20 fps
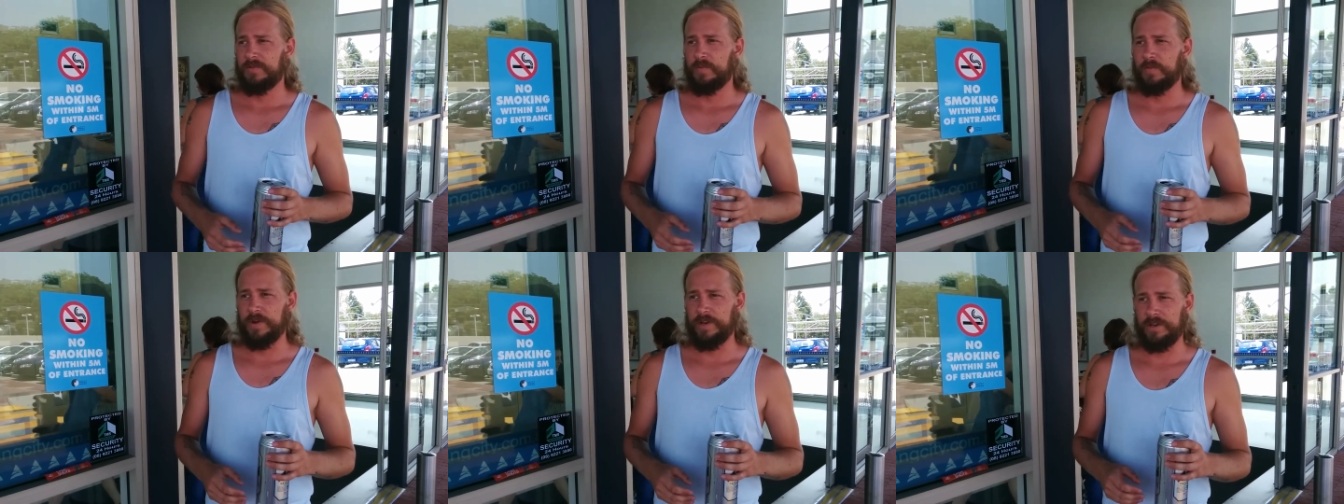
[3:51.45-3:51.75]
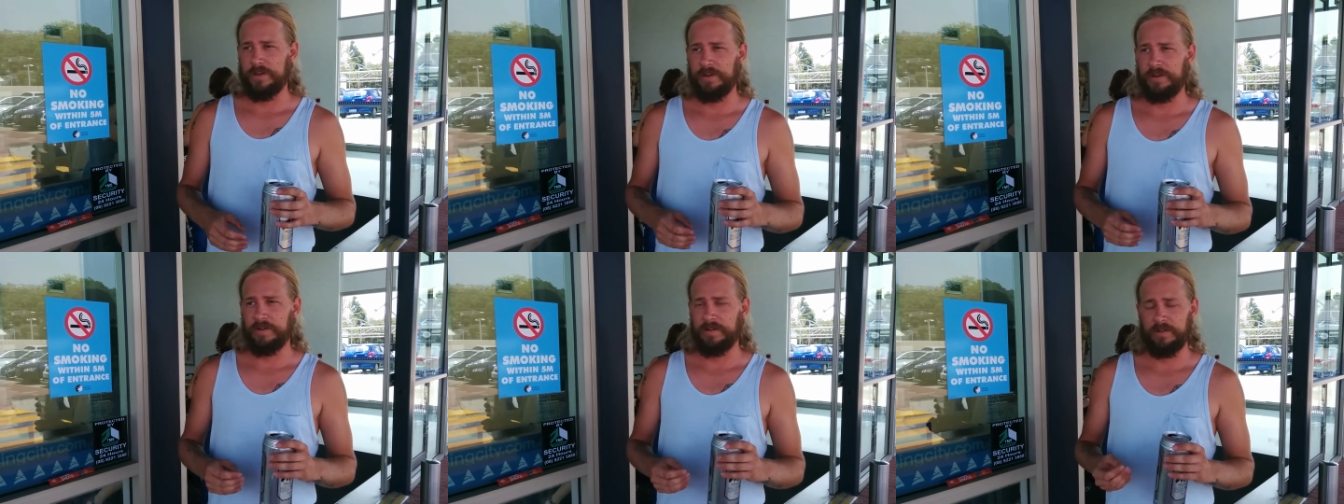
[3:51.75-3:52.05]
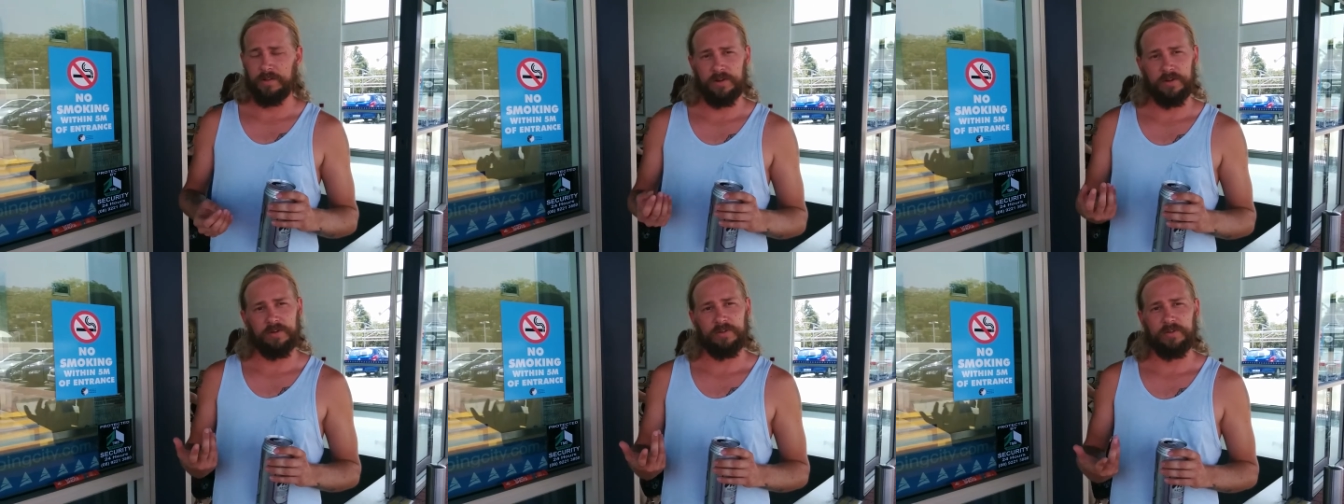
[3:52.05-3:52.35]
When you
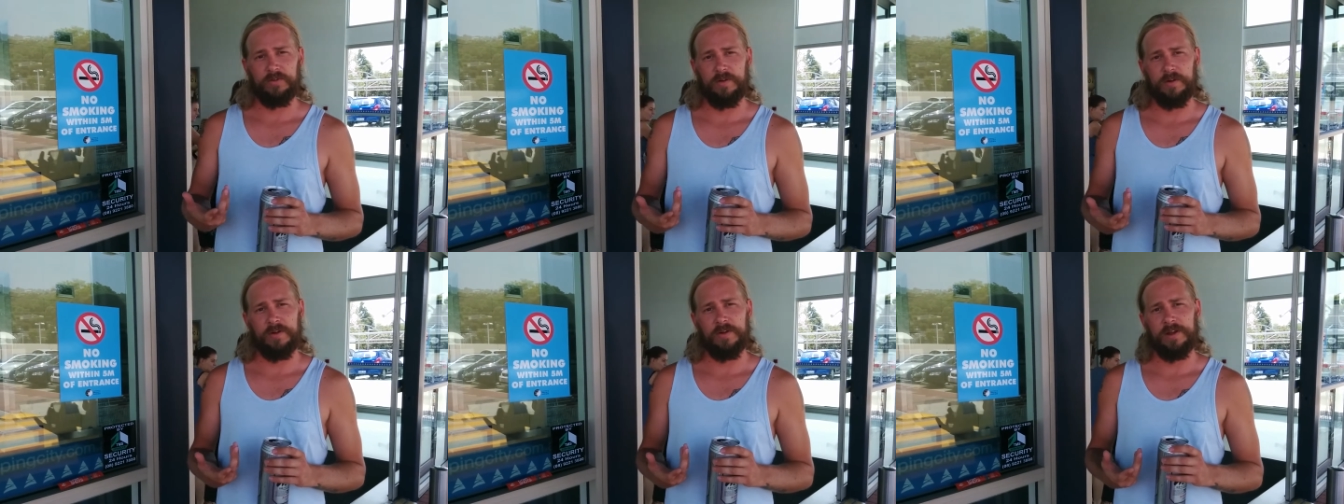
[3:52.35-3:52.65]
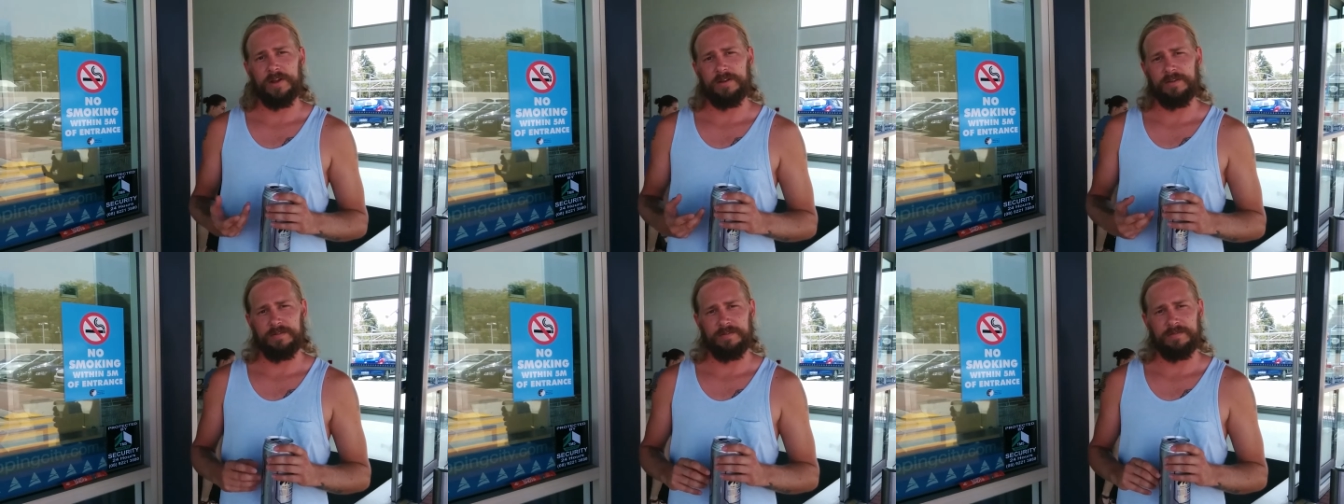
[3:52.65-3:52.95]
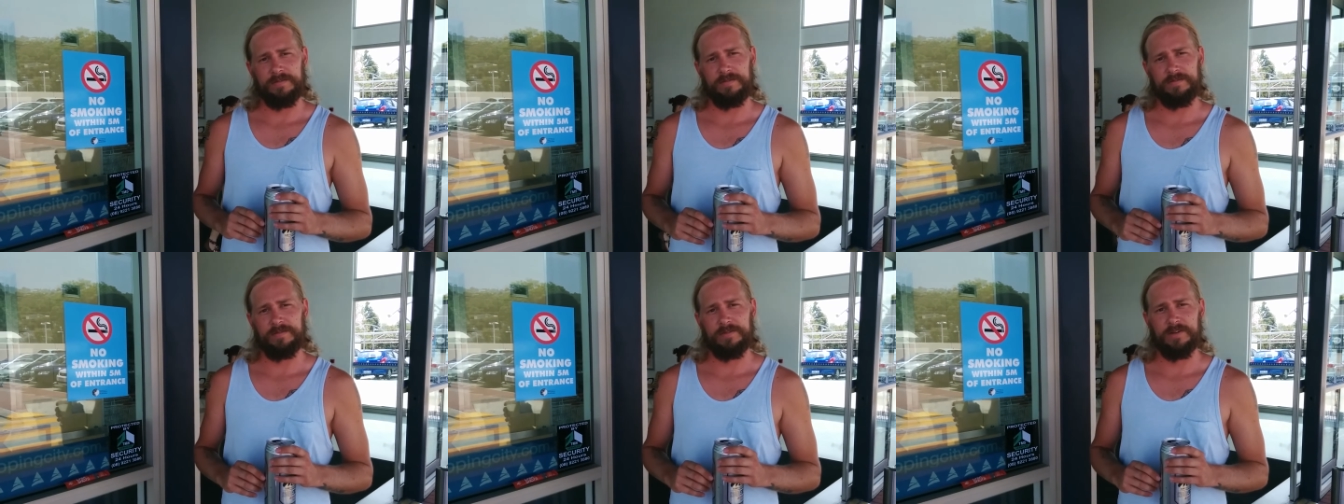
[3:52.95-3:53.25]
look through it
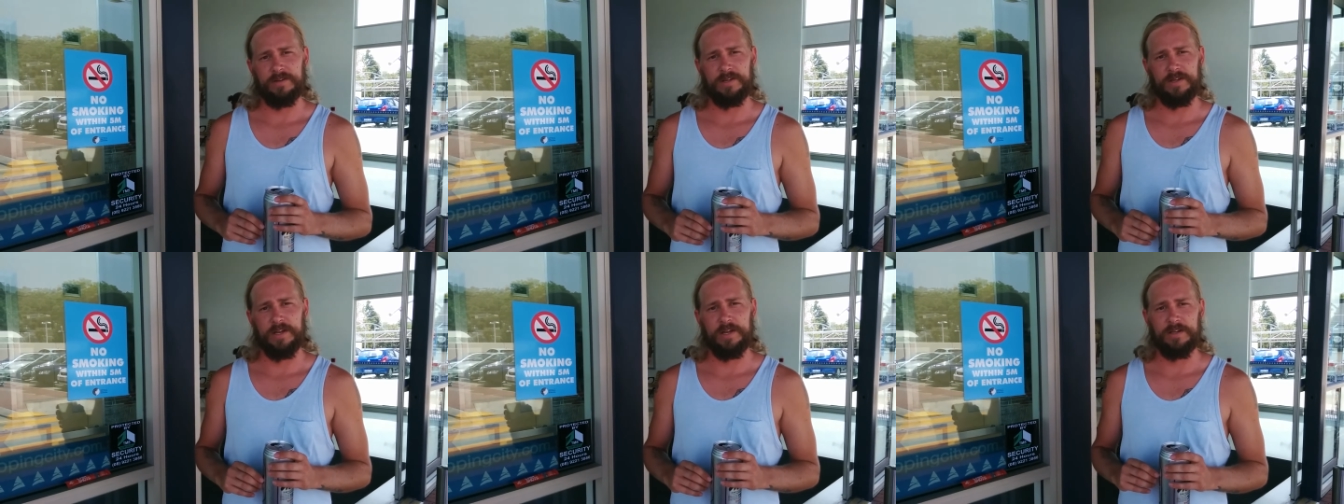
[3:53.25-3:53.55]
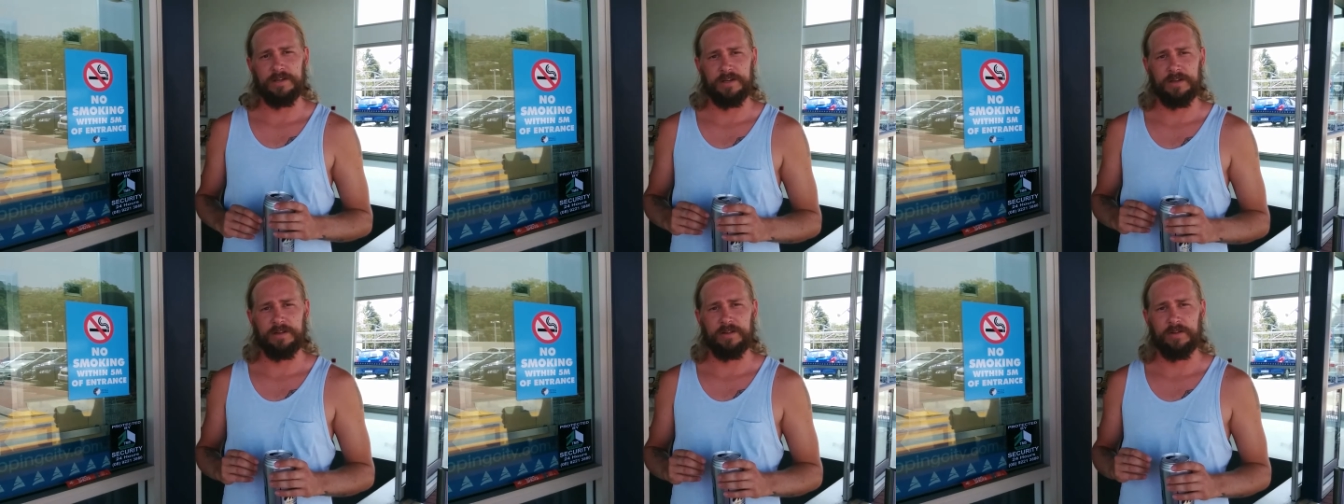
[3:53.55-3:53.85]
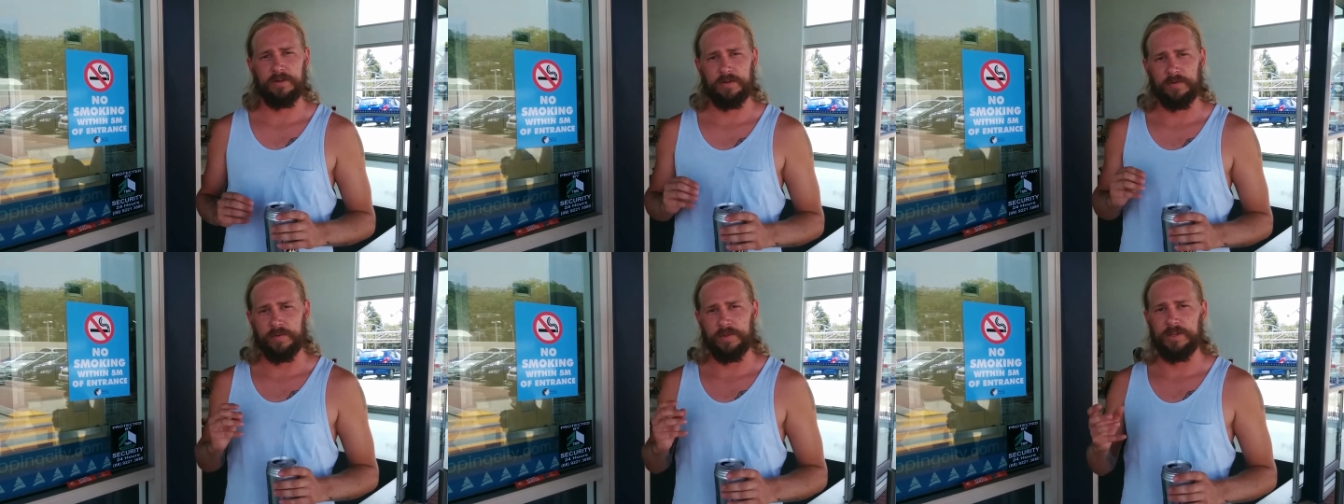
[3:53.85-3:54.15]
and you
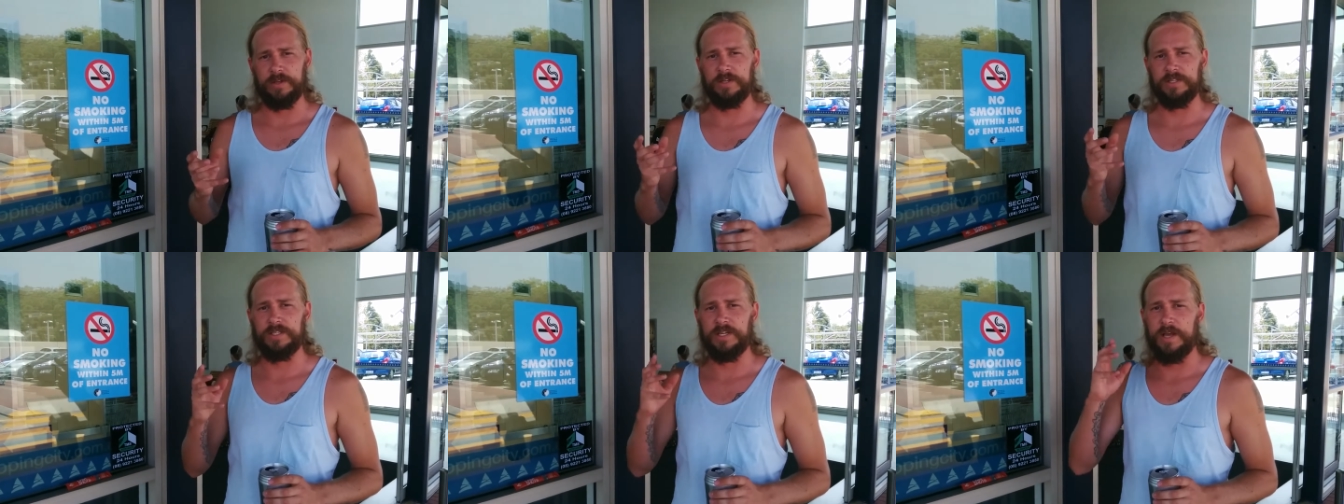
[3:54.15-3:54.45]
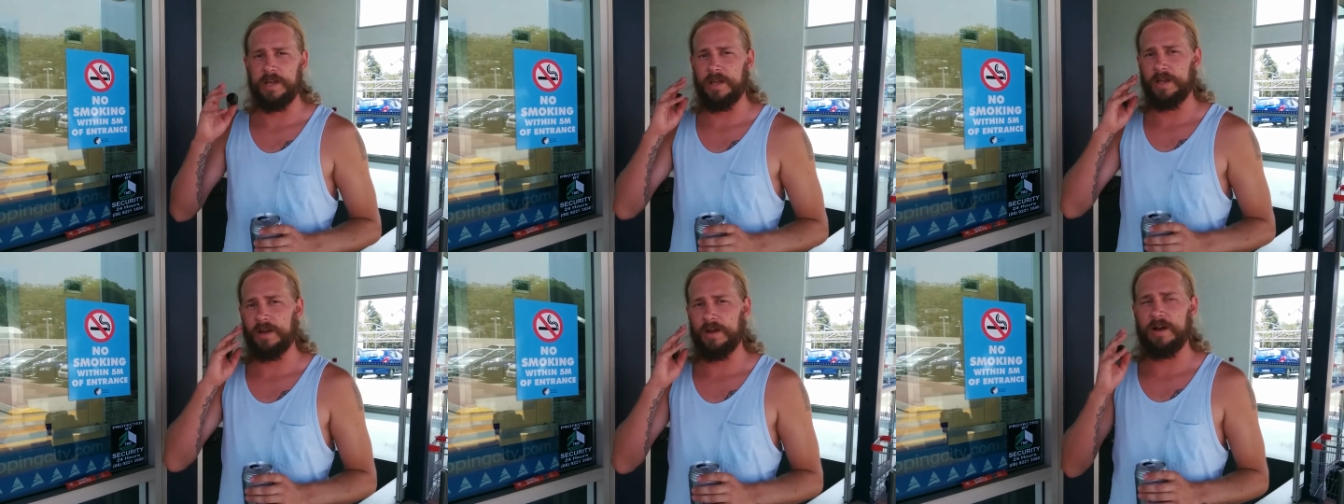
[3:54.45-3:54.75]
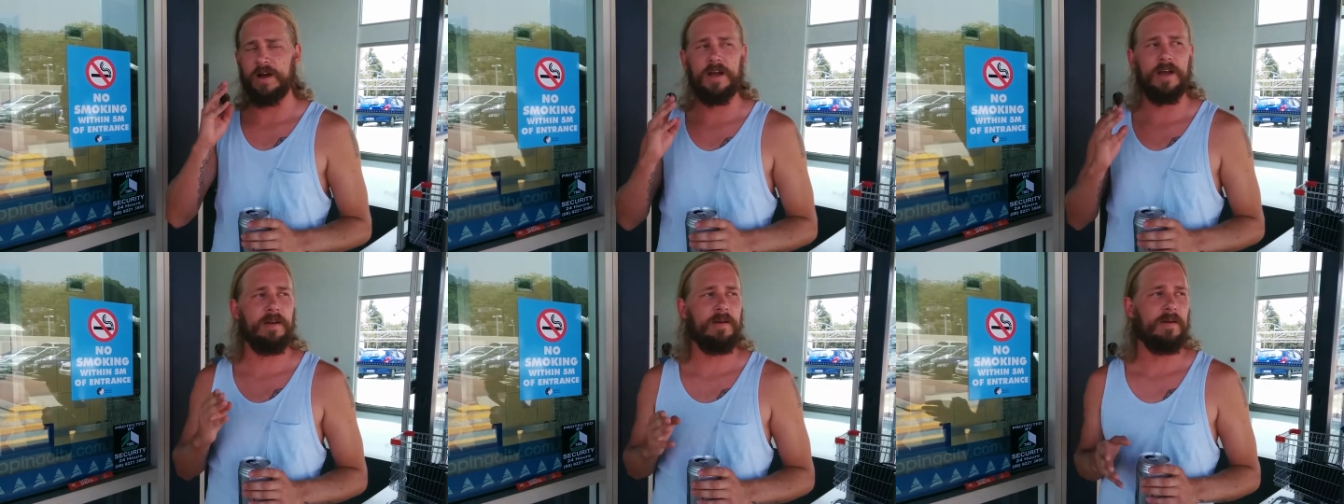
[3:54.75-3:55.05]
look with your seeing
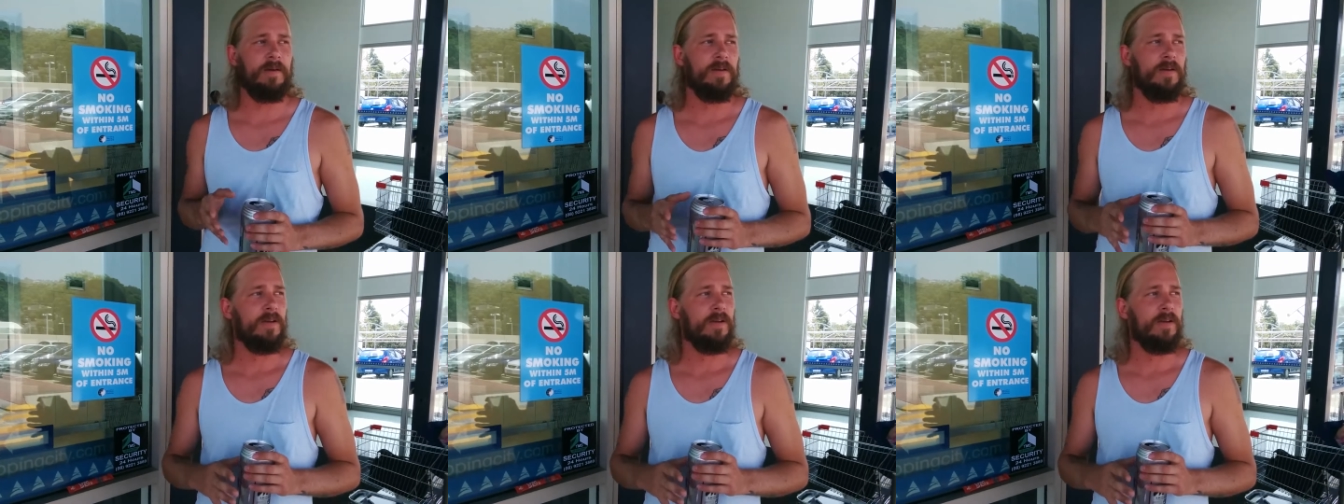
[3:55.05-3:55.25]
eye,